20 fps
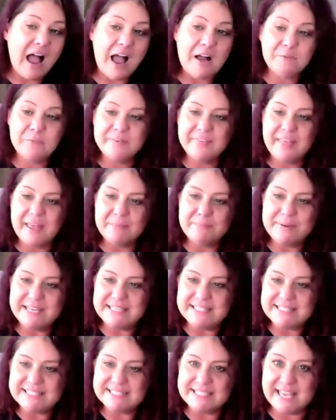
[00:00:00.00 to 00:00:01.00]
With that
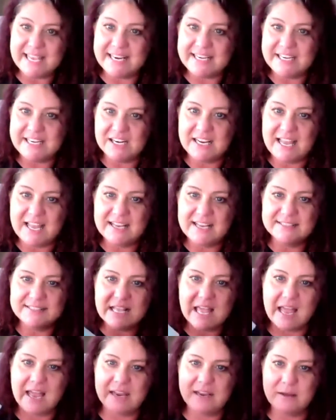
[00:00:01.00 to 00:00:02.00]
being said here, guys,
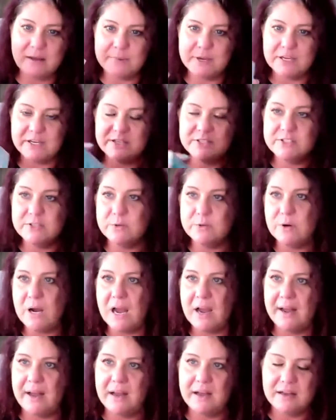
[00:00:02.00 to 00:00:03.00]
I am going to do
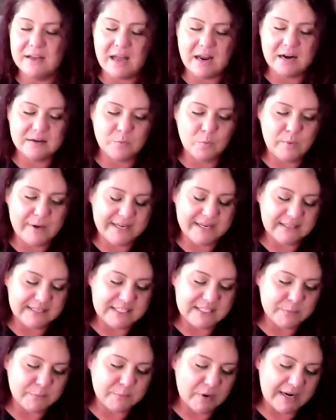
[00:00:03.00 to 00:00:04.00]
our weekly
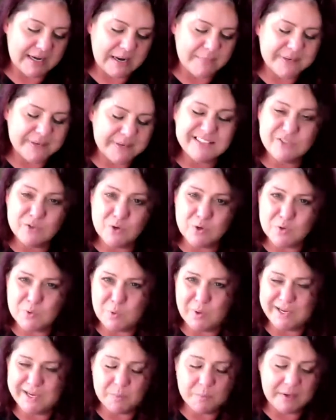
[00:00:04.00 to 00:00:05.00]
spread. I'm going to do a
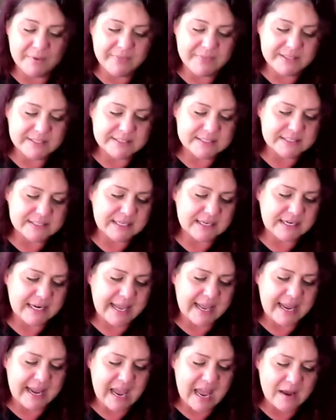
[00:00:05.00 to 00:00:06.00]
quick one this
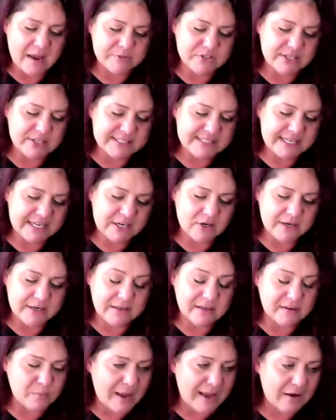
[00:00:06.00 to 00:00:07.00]
today. I'm just hearing,
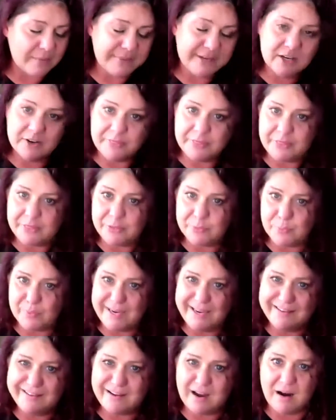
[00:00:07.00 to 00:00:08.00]
wow, I'm hearing
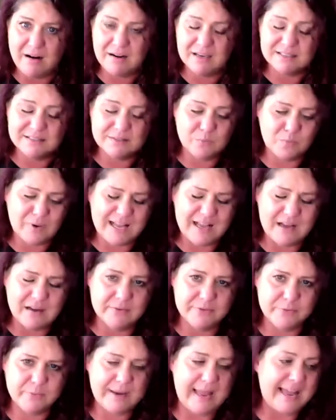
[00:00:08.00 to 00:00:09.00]
3 cards.
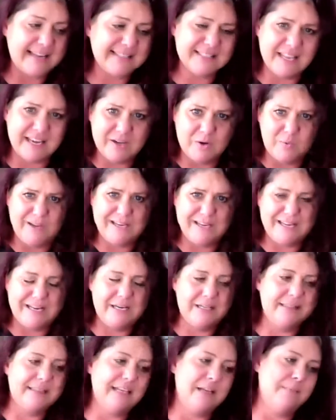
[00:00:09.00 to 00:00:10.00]
Wow, 3. I said quick. I
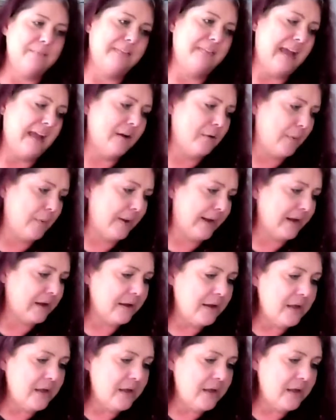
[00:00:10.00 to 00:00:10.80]
didn't think it'd be that quick.